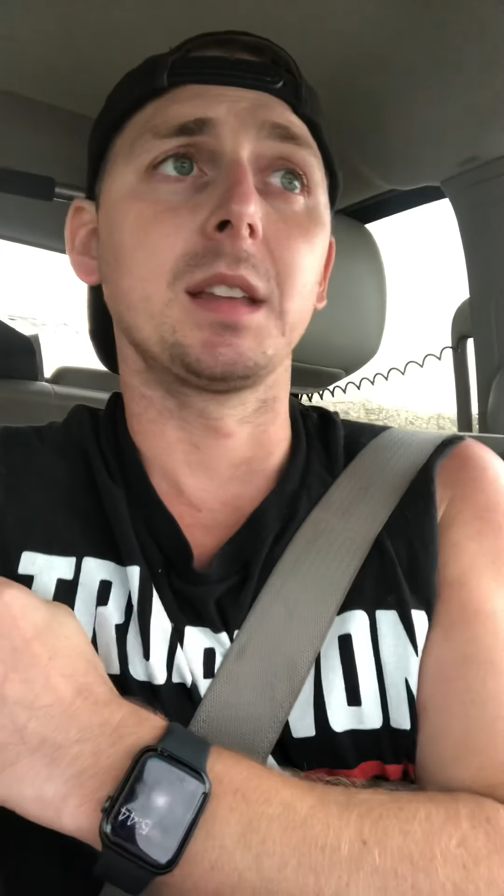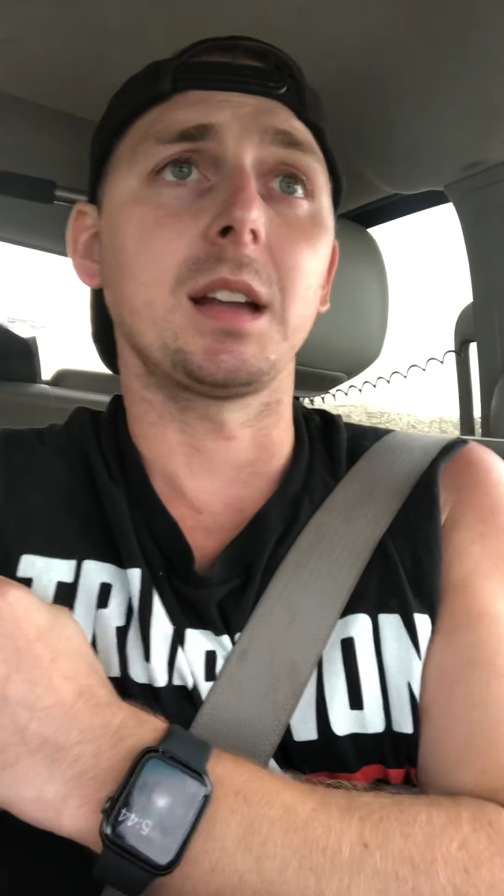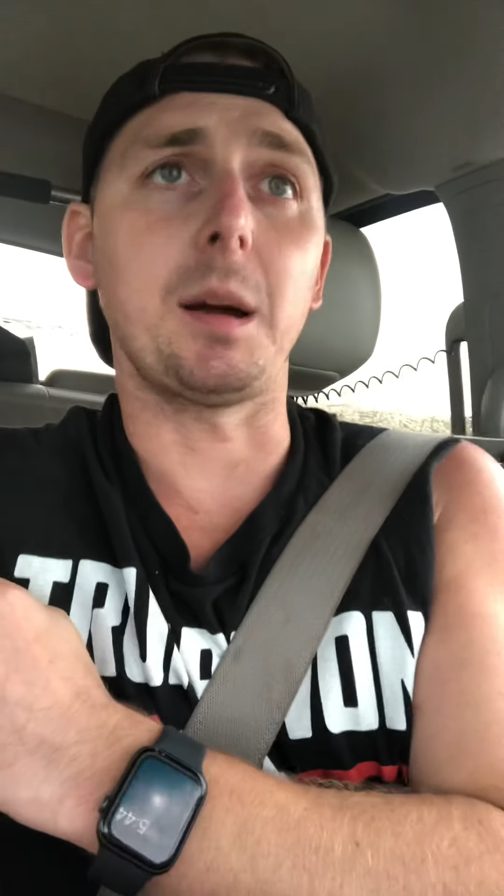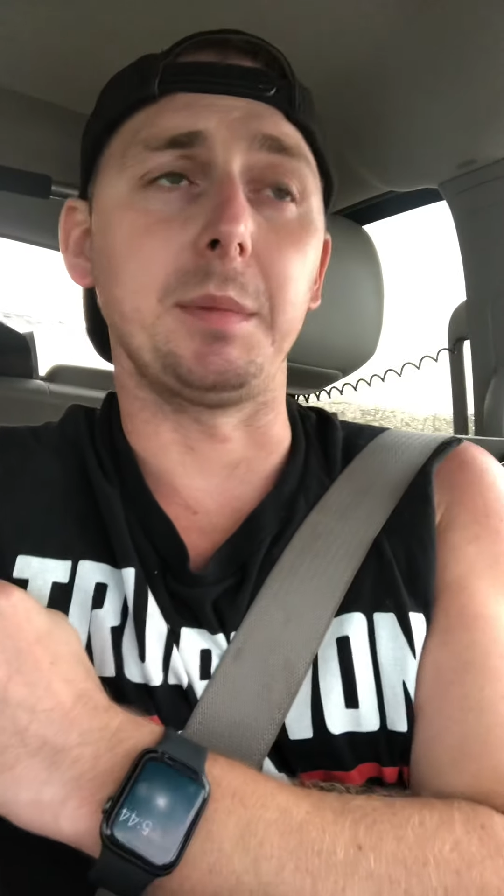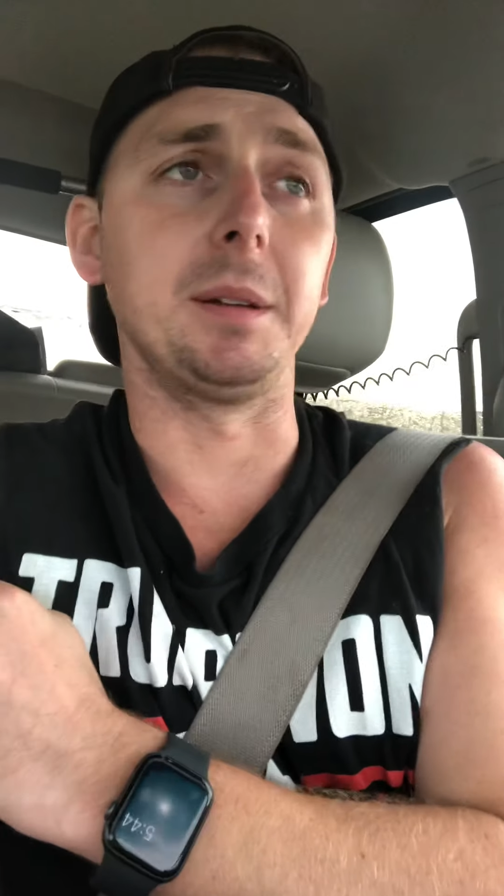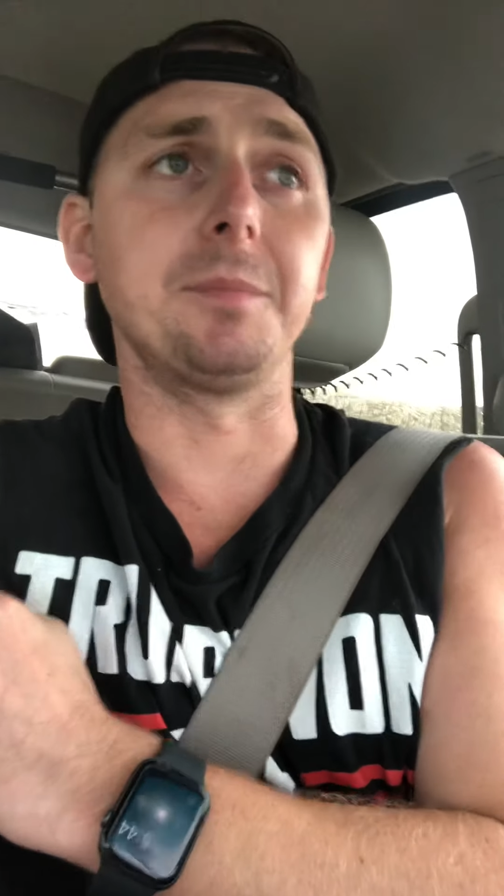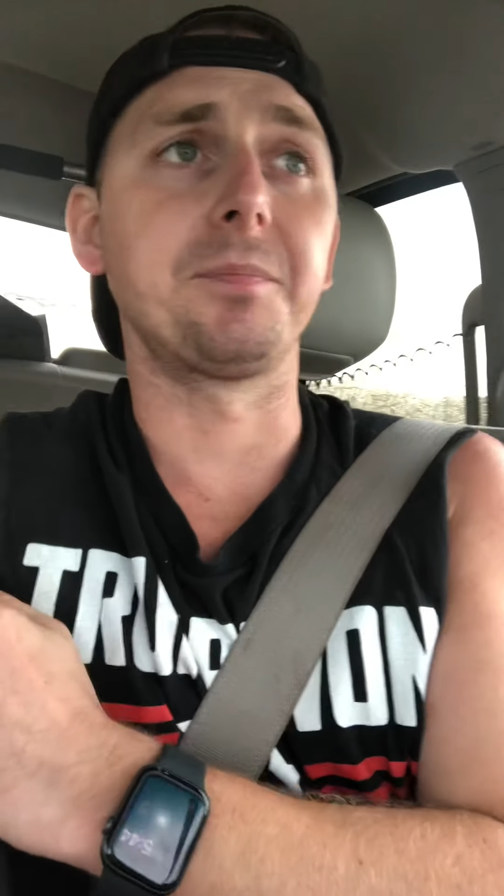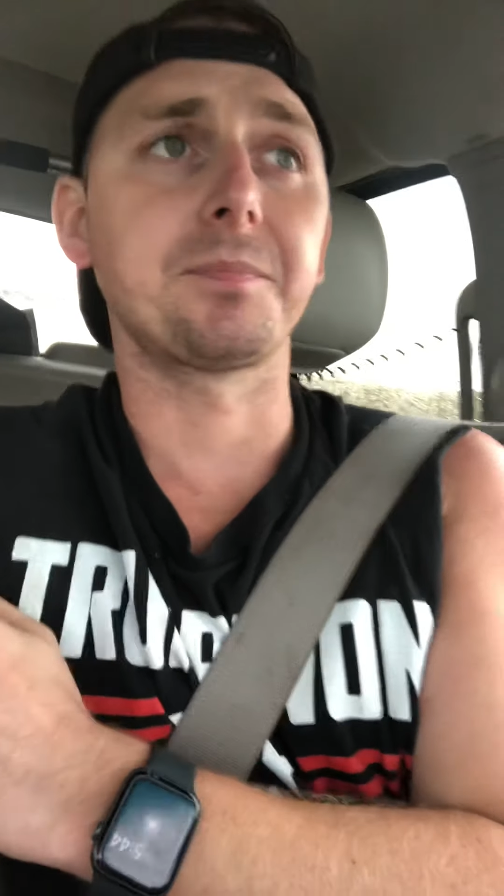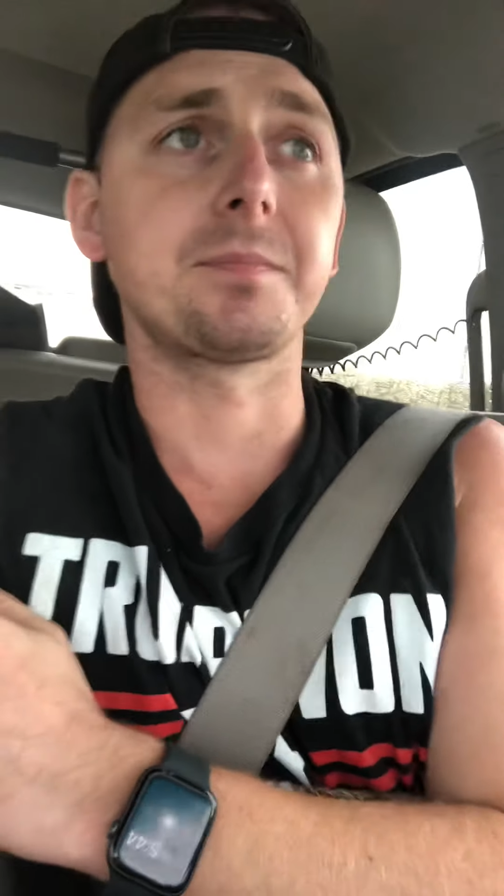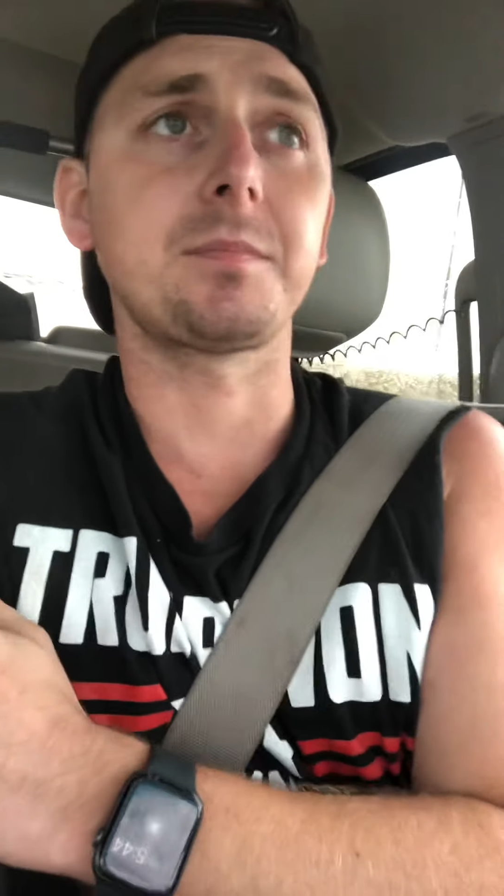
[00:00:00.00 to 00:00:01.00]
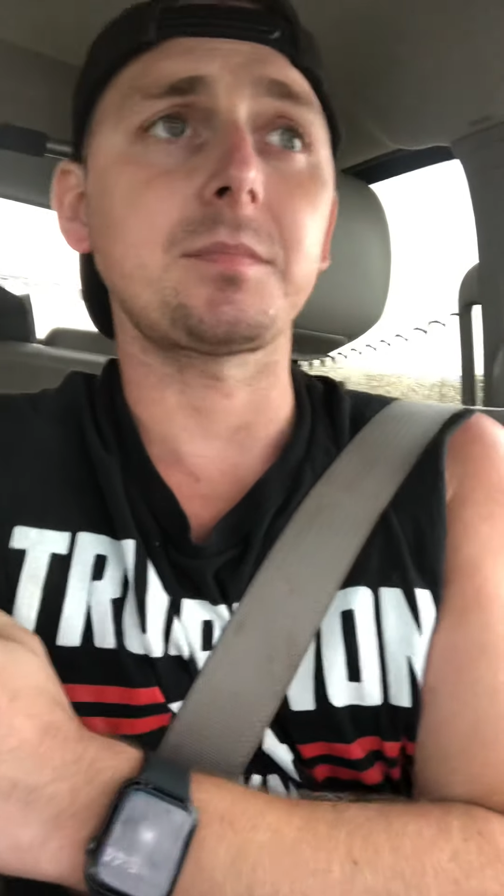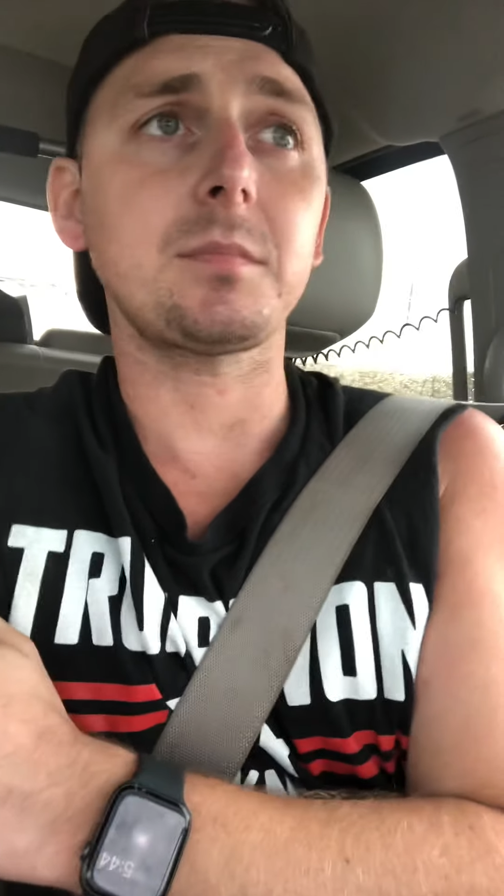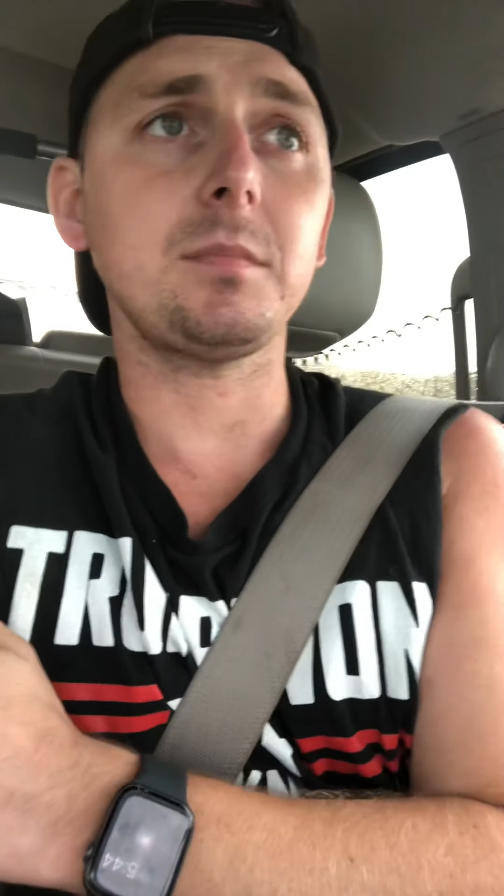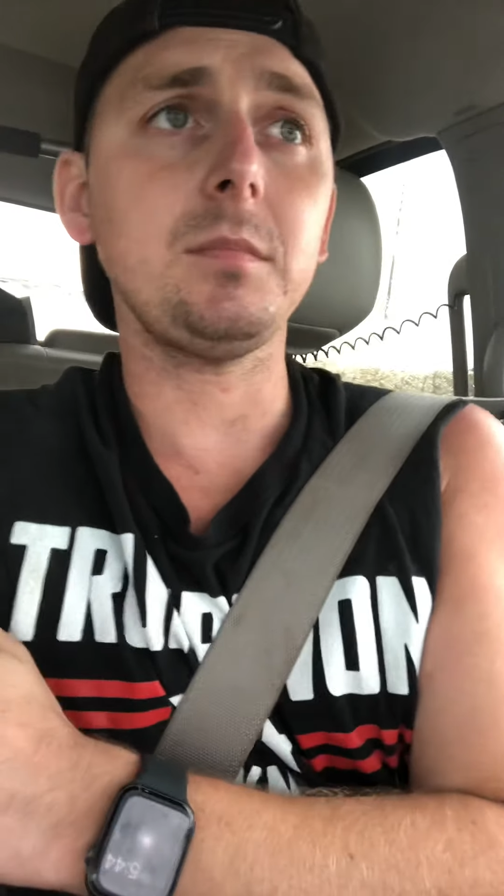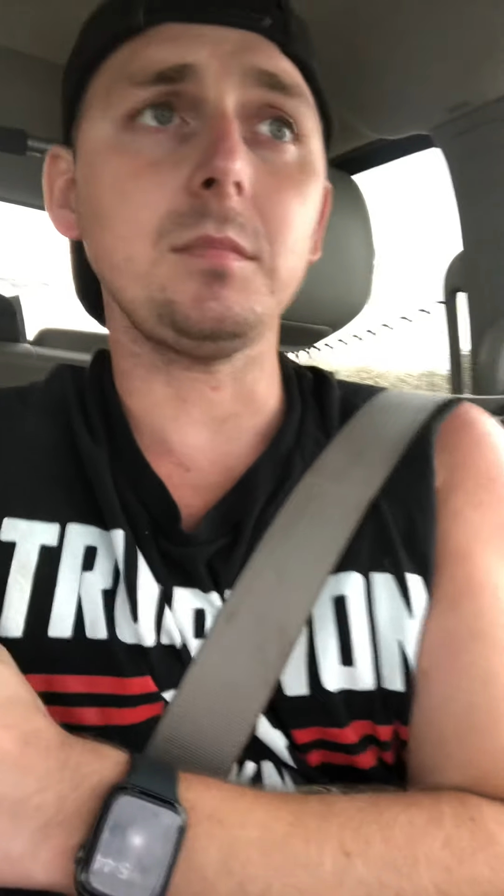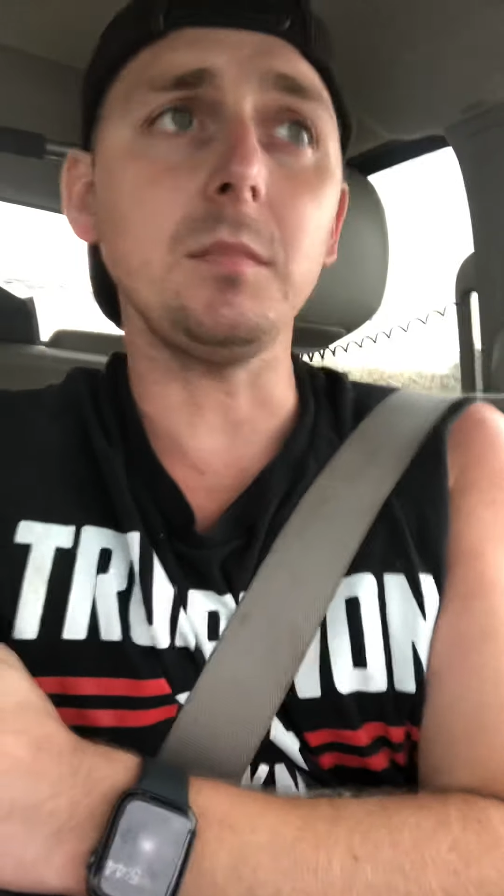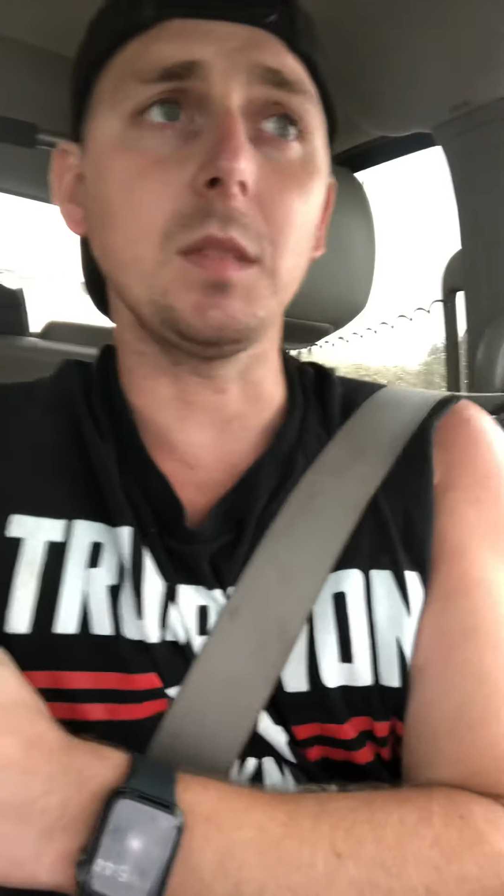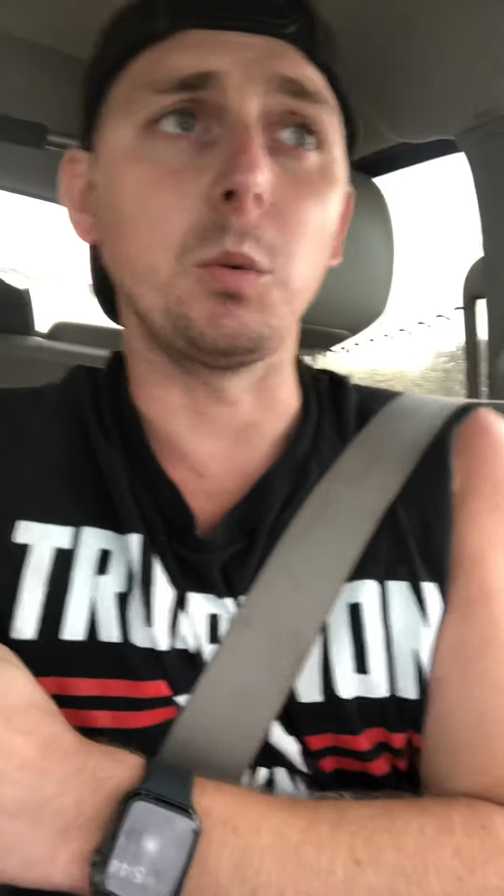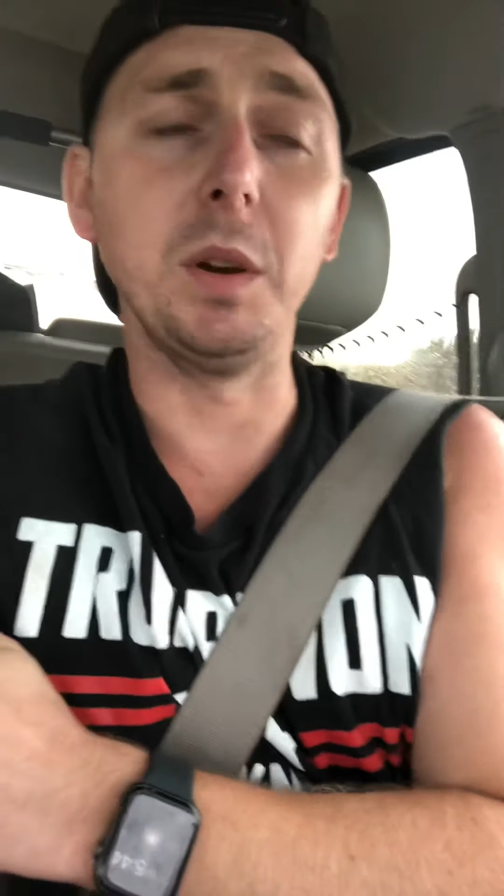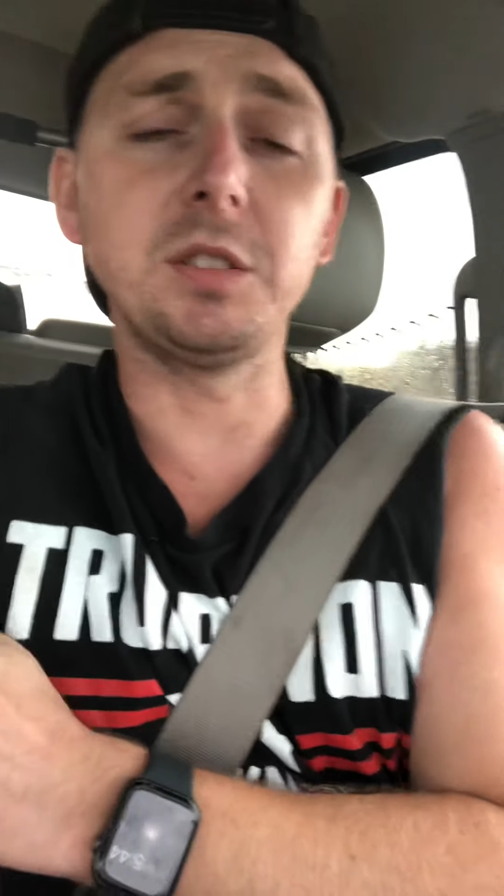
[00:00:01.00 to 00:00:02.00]
I mean,
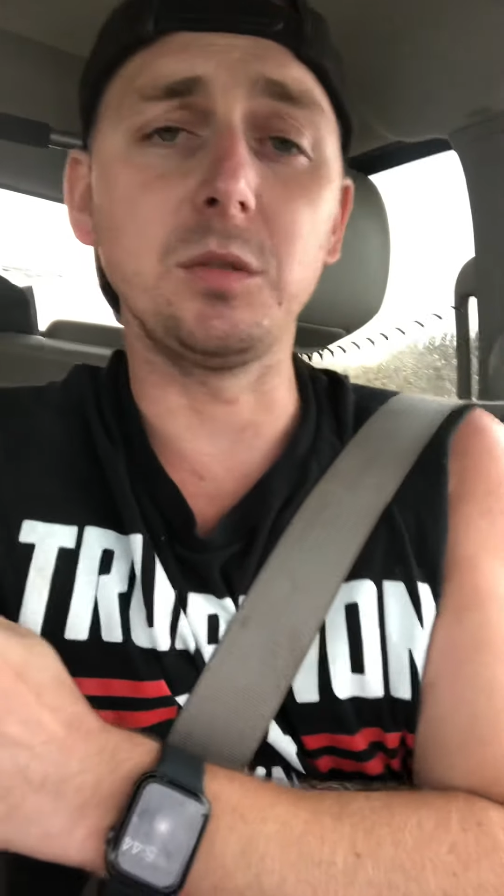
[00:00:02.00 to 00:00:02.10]
we